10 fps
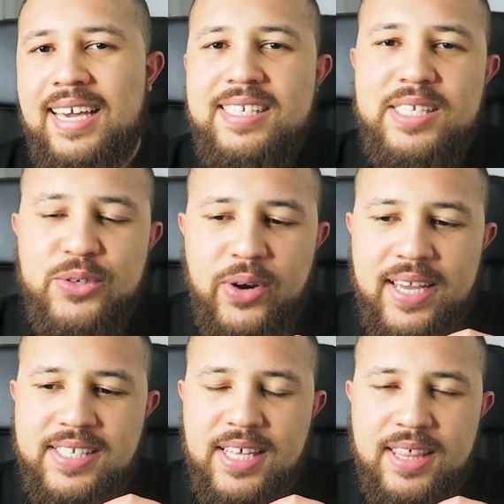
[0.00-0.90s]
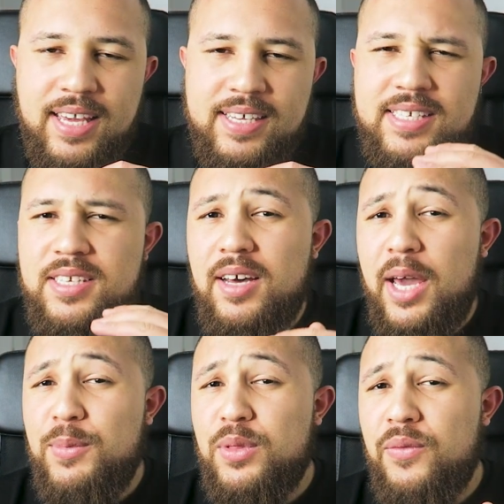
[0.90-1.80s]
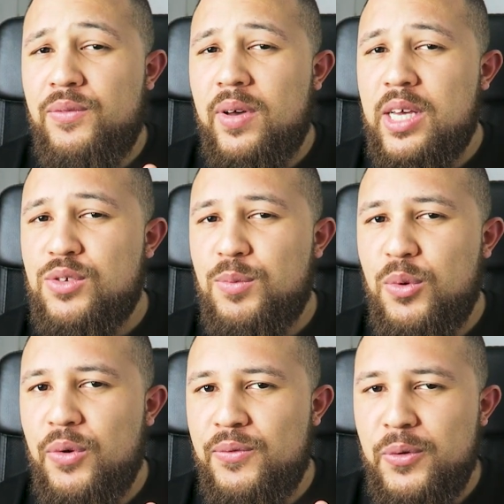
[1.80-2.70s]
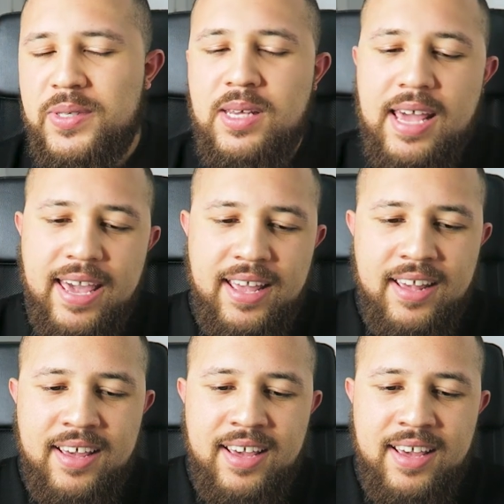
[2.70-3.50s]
Getting straight into things, starting with the first report for today,